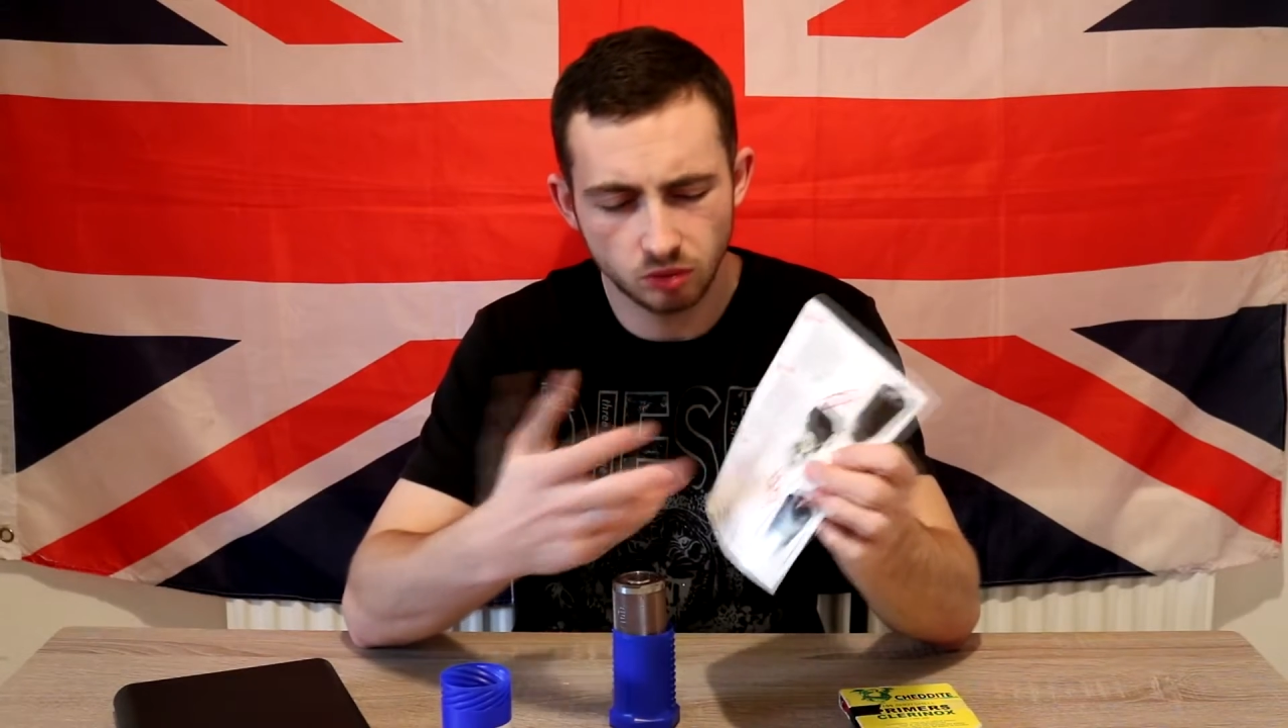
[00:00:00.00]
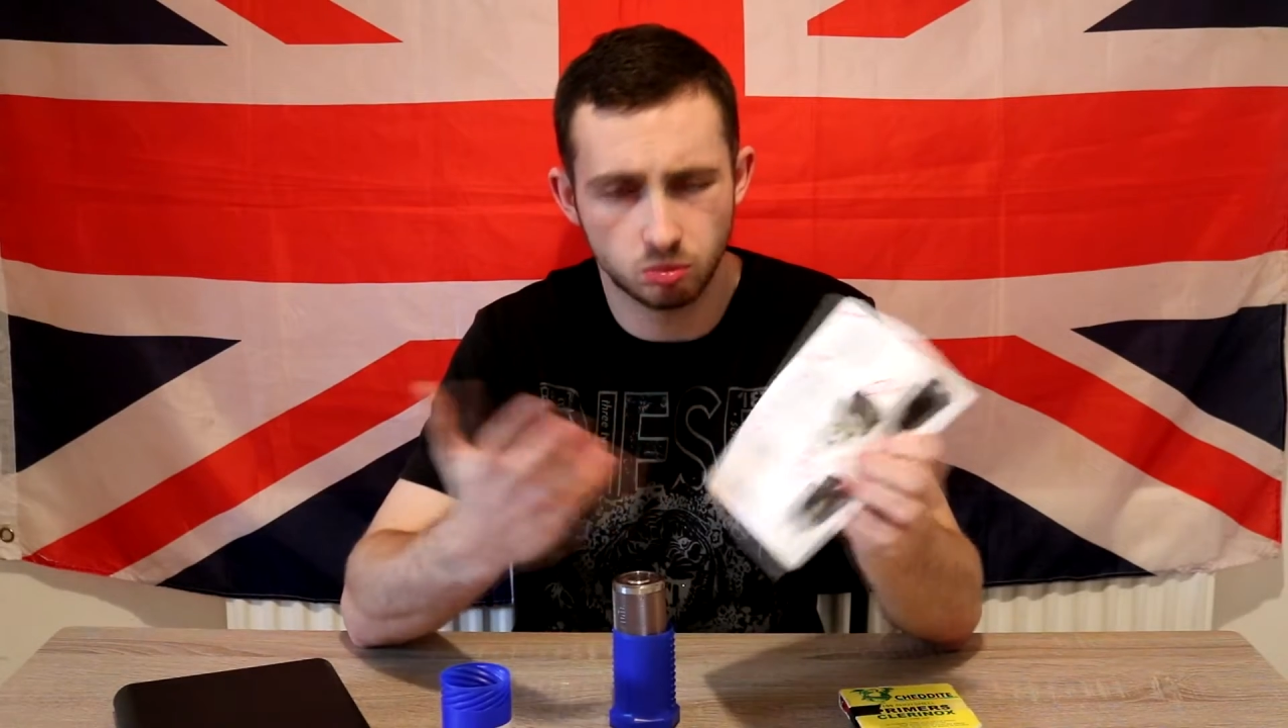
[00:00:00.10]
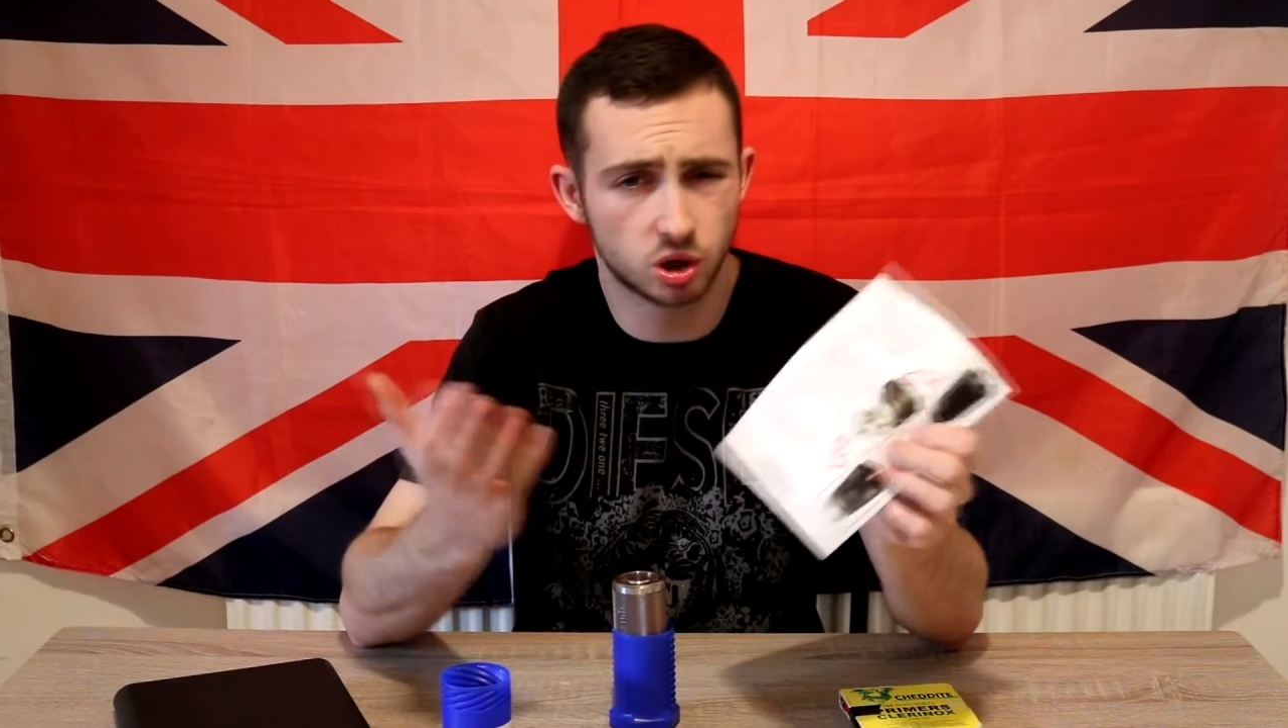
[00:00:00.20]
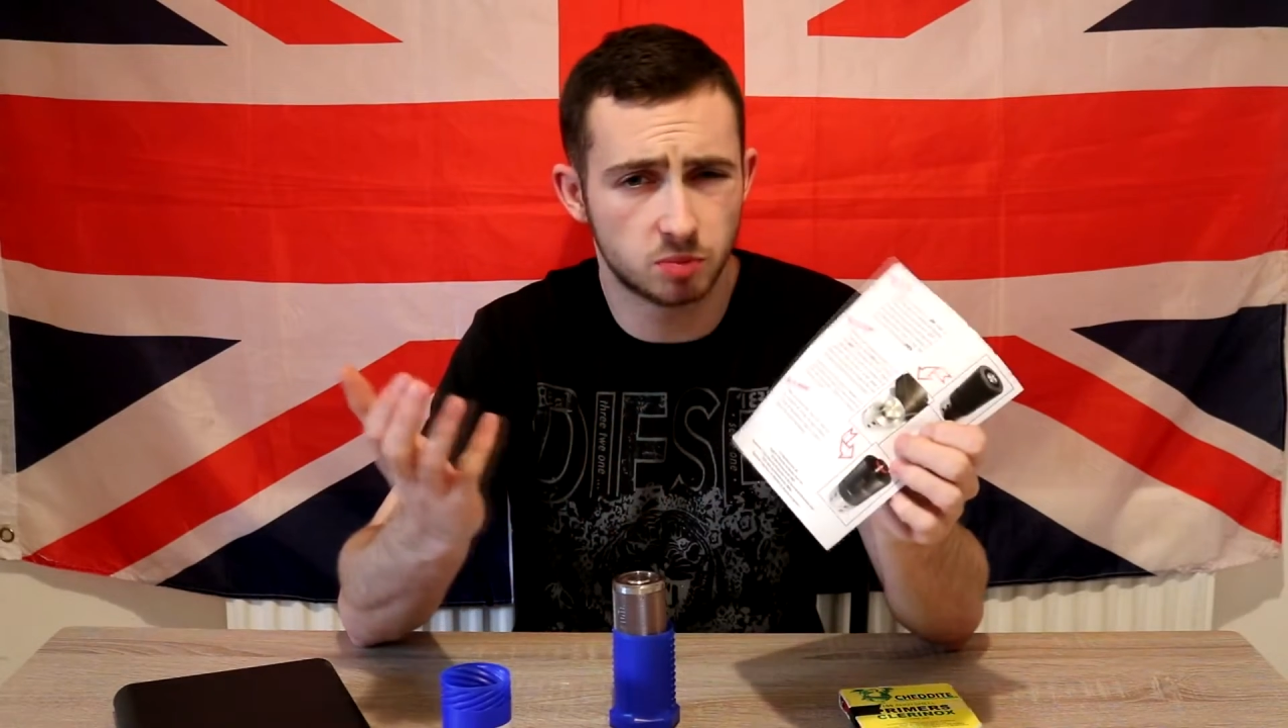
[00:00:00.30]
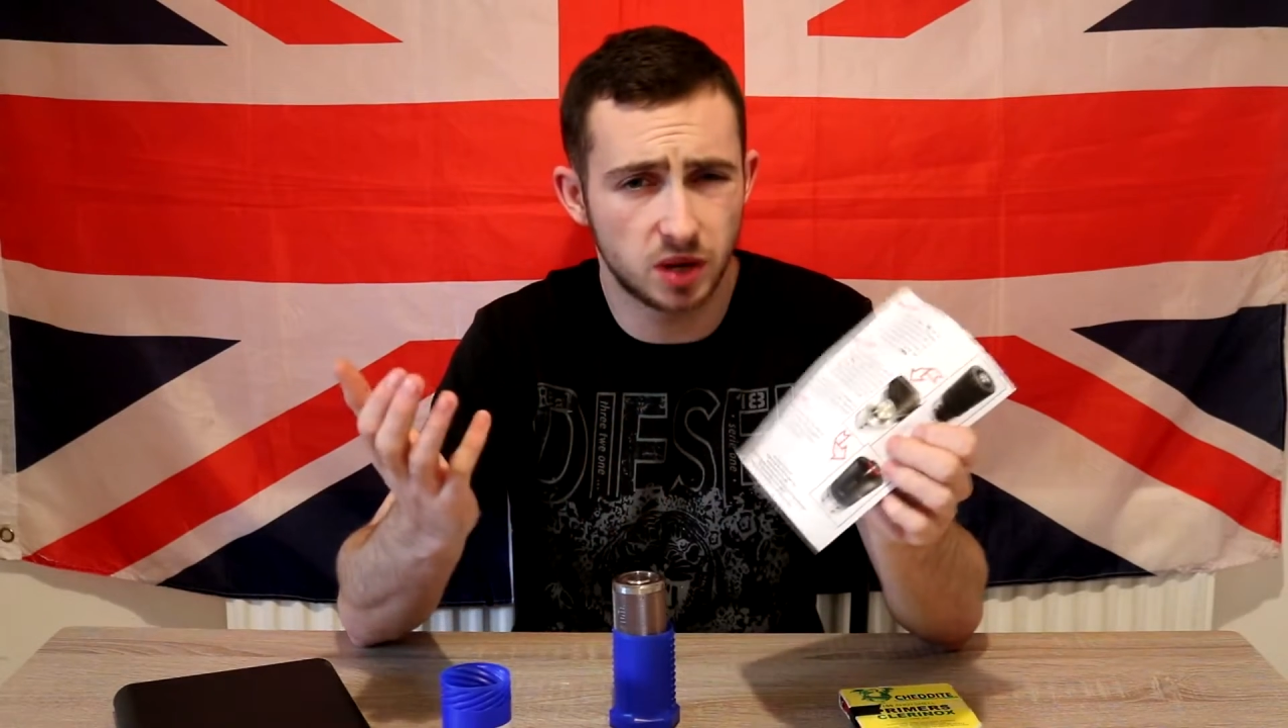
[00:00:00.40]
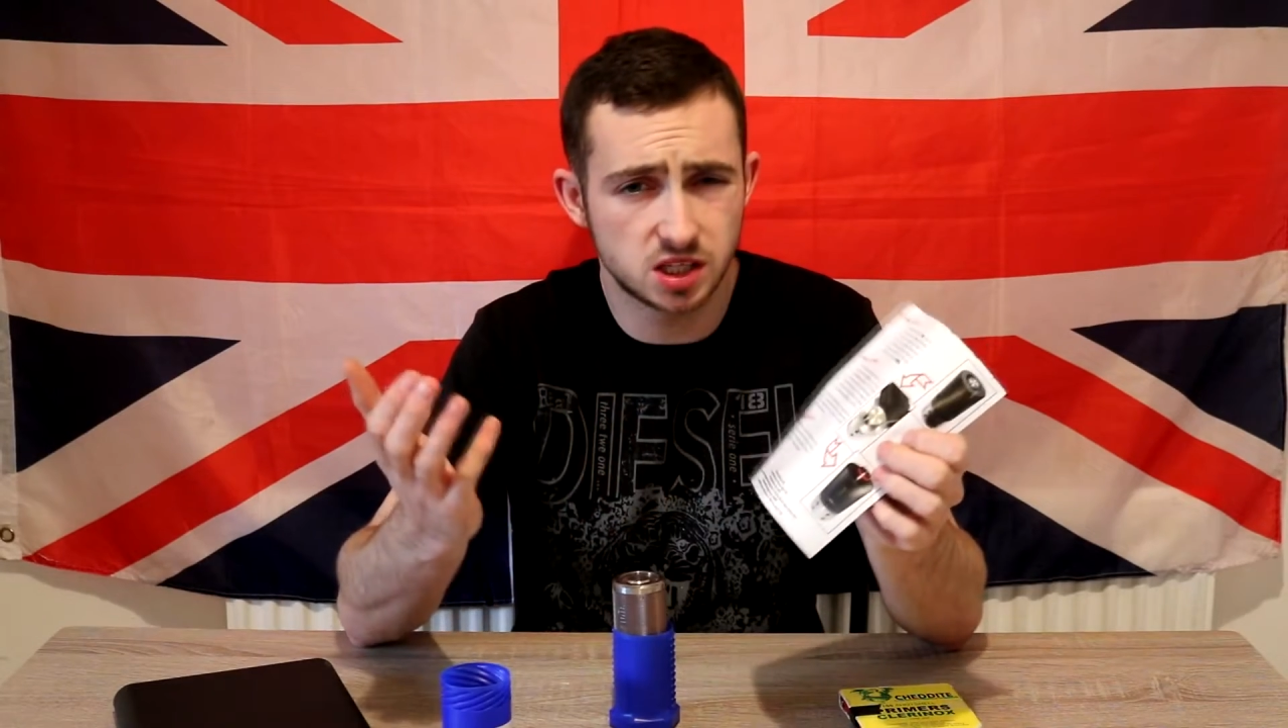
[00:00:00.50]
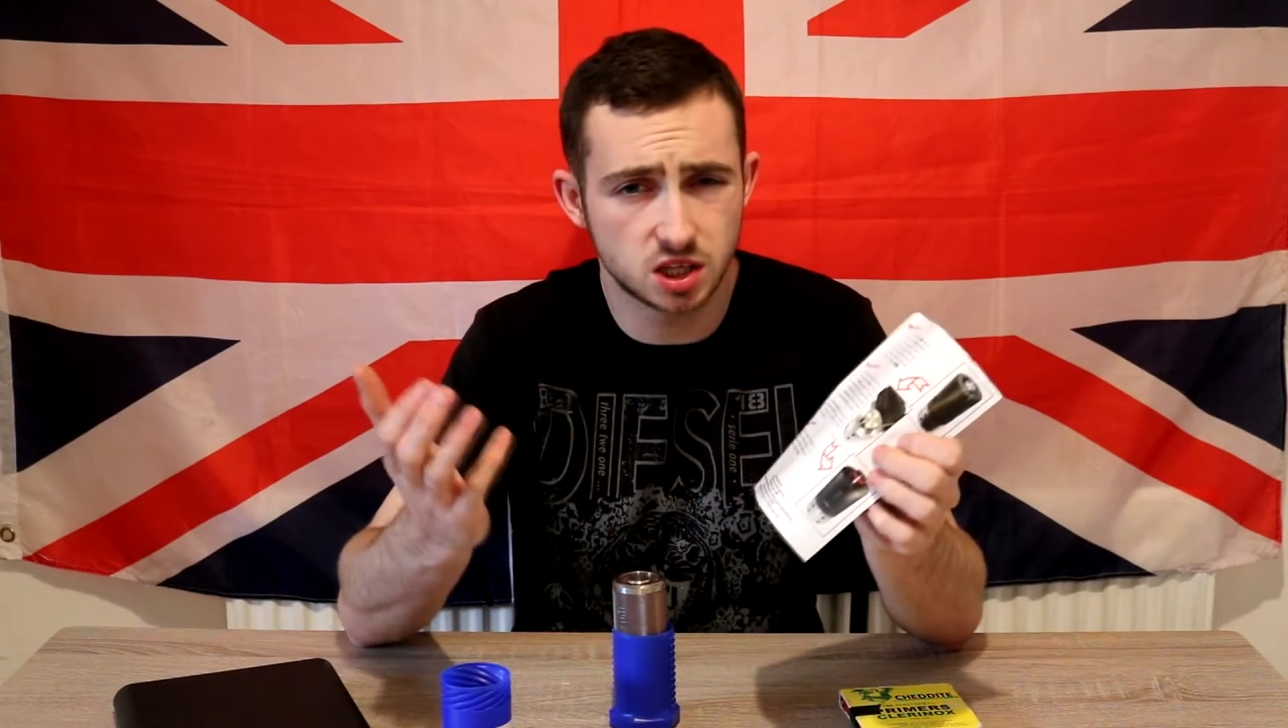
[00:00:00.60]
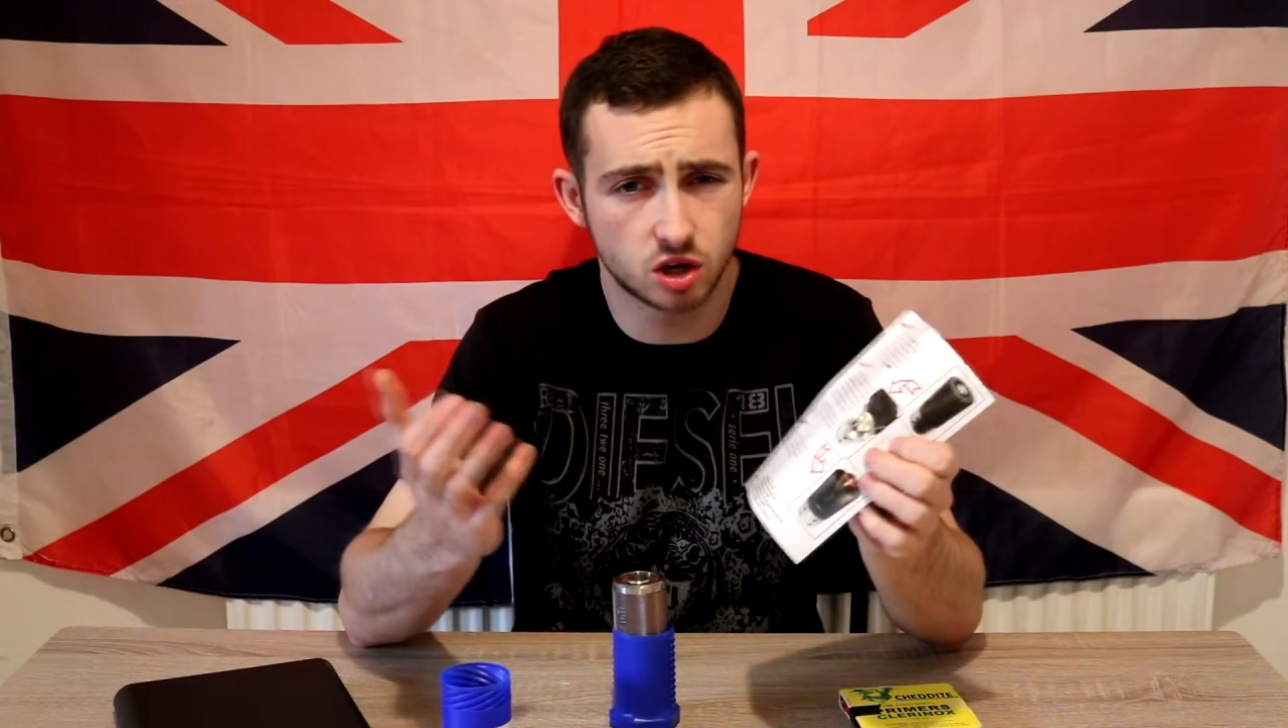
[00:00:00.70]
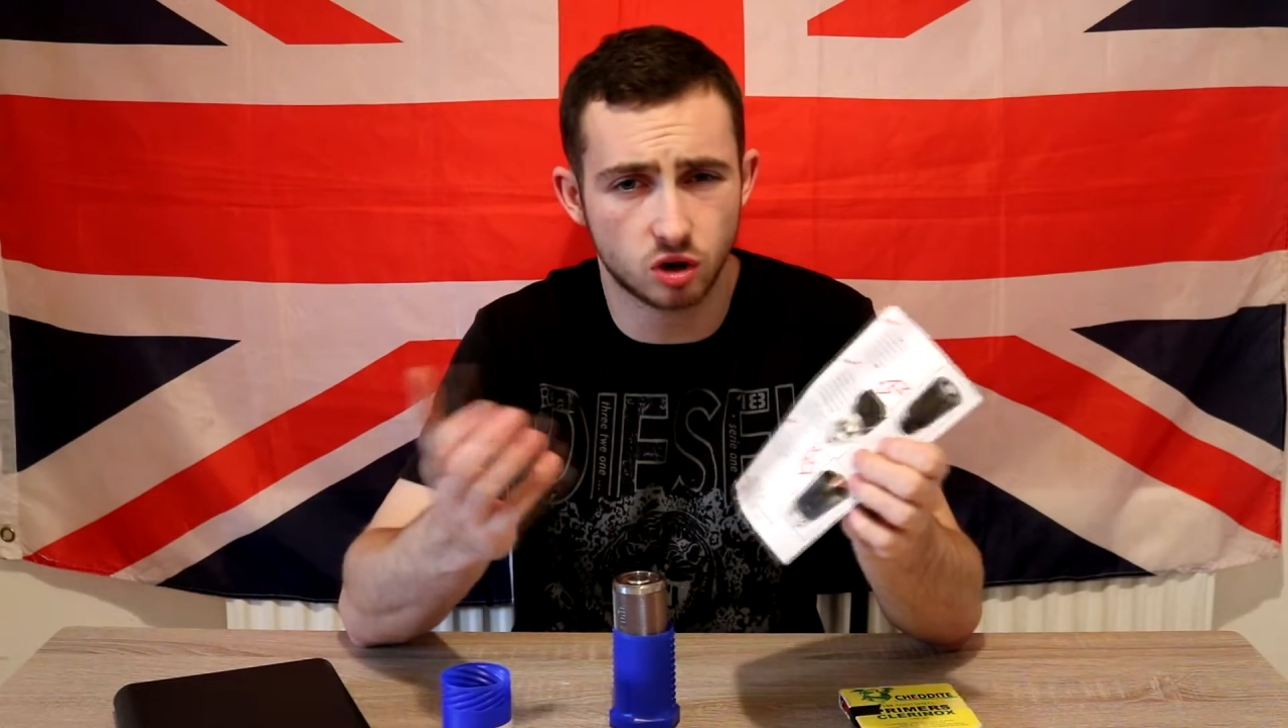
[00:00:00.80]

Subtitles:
But it basically